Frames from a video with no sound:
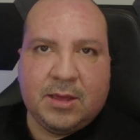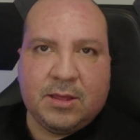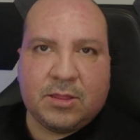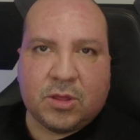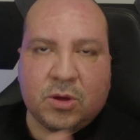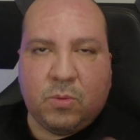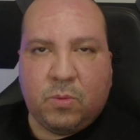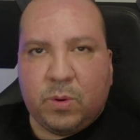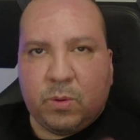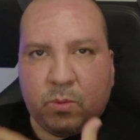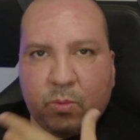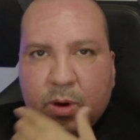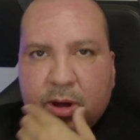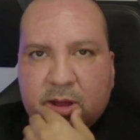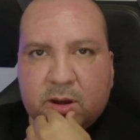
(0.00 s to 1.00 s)
So
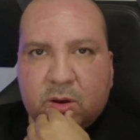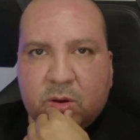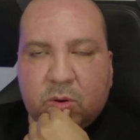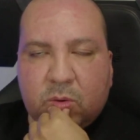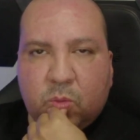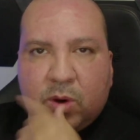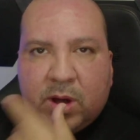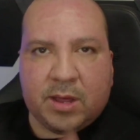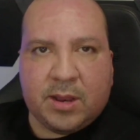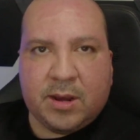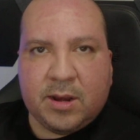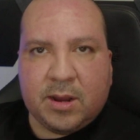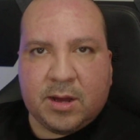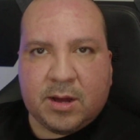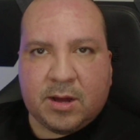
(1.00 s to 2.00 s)
one
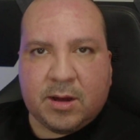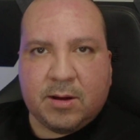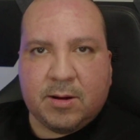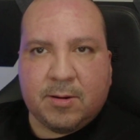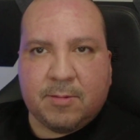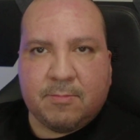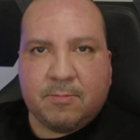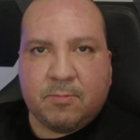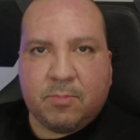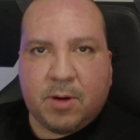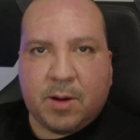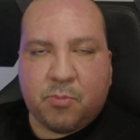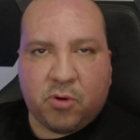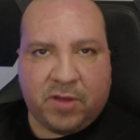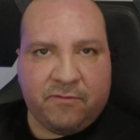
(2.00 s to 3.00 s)

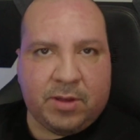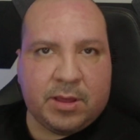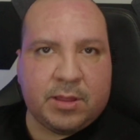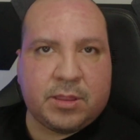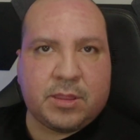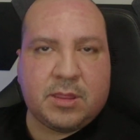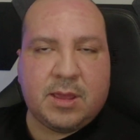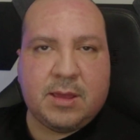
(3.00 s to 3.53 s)
a previous